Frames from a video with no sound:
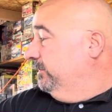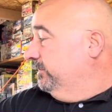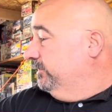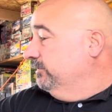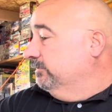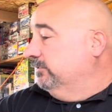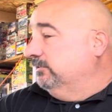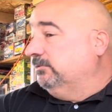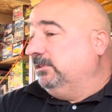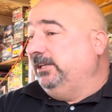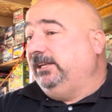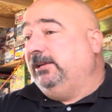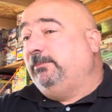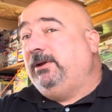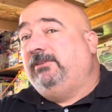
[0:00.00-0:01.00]
doing a little
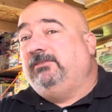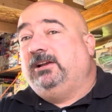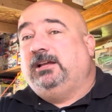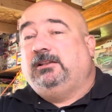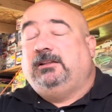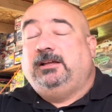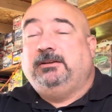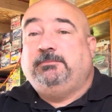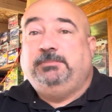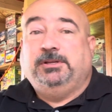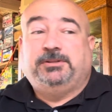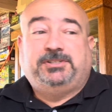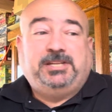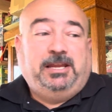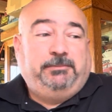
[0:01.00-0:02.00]
cleanup. Haven't got a lot of
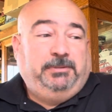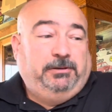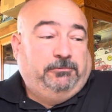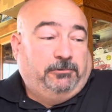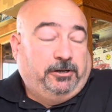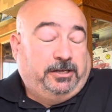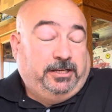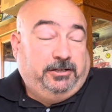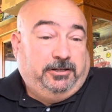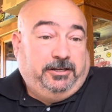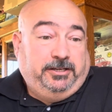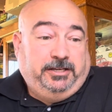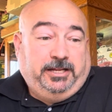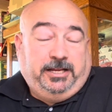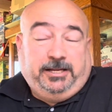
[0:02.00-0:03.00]
build time in working
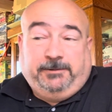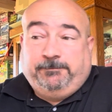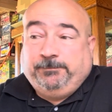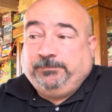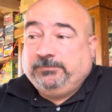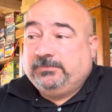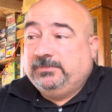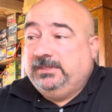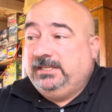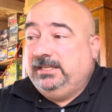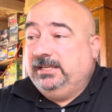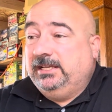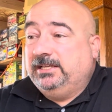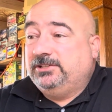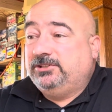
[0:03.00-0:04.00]
on the
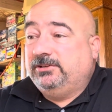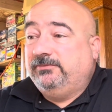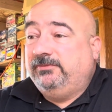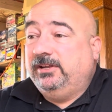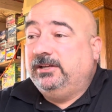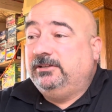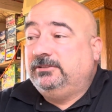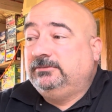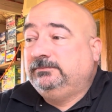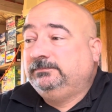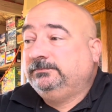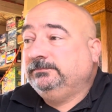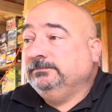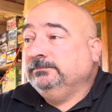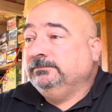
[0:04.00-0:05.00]
Chevelle.
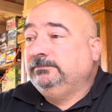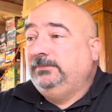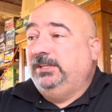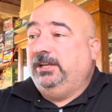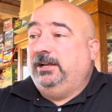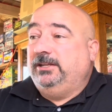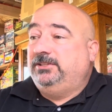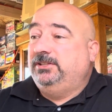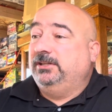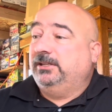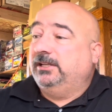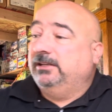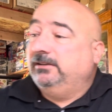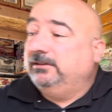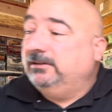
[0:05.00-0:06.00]
Yeah,
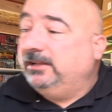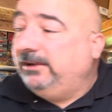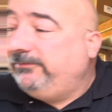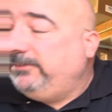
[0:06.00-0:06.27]
I've